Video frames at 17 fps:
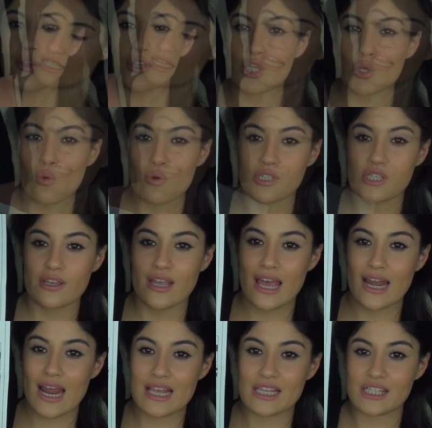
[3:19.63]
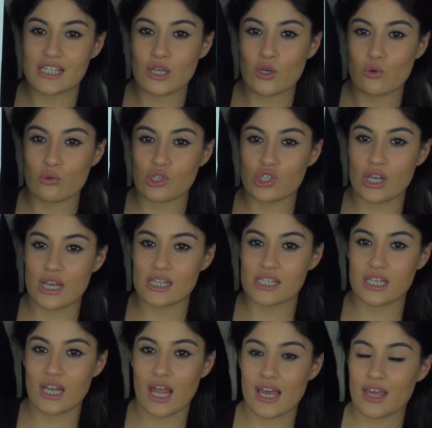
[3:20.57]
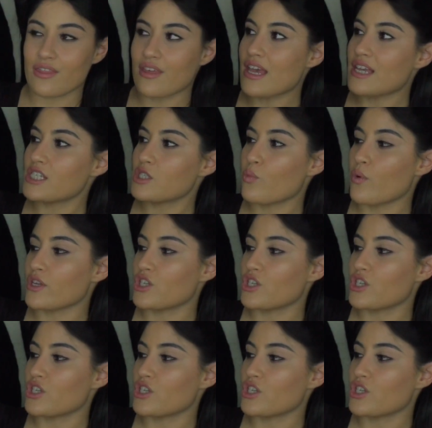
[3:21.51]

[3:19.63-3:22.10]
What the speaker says: You also get a single sheet like this,